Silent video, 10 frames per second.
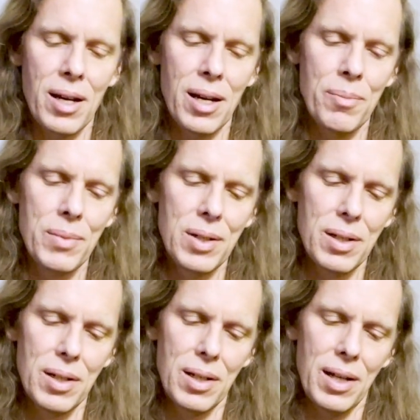
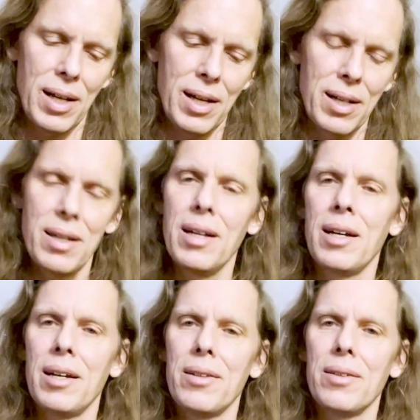and
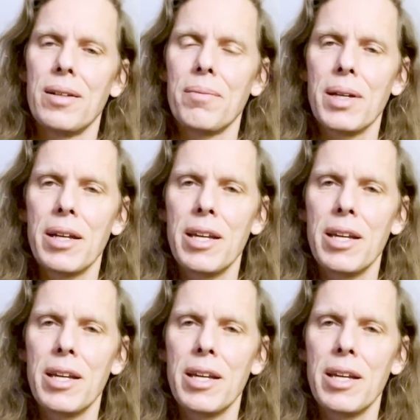I'm going to